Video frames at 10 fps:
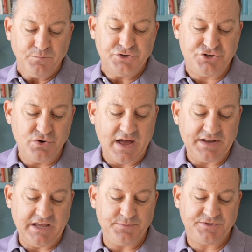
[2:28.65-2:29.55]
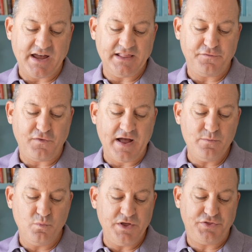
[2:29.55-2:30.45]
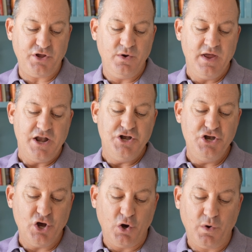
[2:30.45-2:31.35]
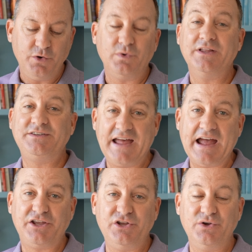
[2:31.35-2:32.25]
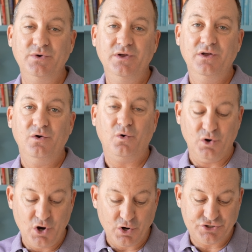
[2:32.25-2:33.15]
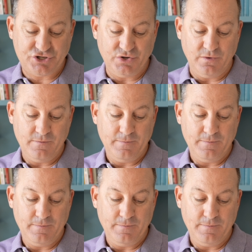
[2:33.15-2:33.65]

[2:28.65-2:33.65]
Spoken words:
Do not keep silent, for I'm with you. No one will attack you or hurt you.